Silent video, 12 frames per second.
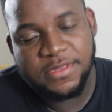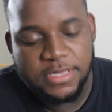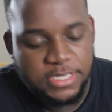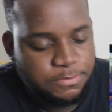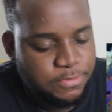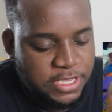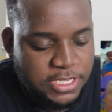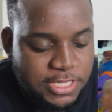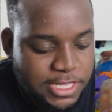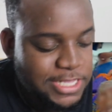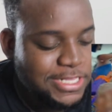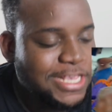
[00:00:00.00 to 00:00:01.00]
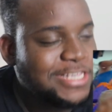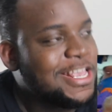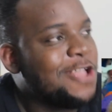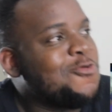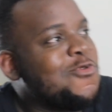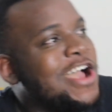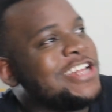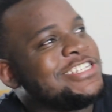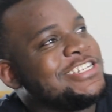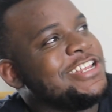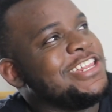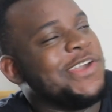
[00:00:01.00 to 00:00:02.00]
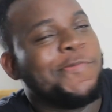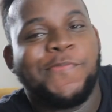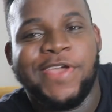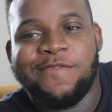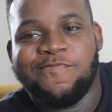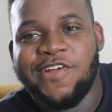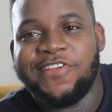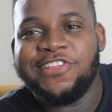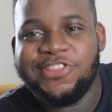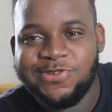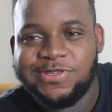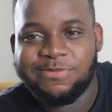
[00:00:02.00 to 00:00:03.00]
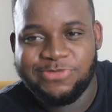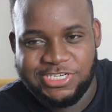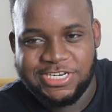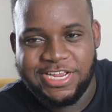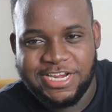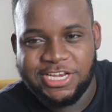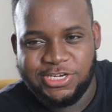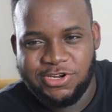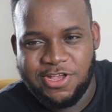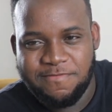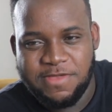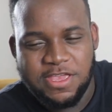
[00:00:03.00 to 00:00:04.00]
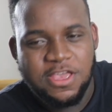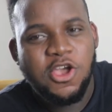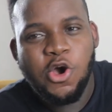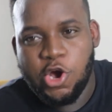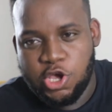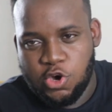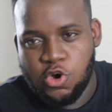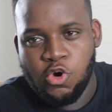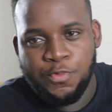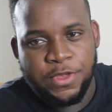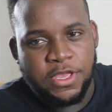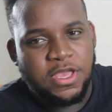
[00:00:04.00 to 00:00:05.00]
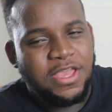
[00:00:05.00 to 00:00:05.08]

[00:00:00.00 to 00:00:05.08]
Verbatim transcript: It's, it's, it's, like watching your big brother do some shit like that. You know what I mean? Or your homie.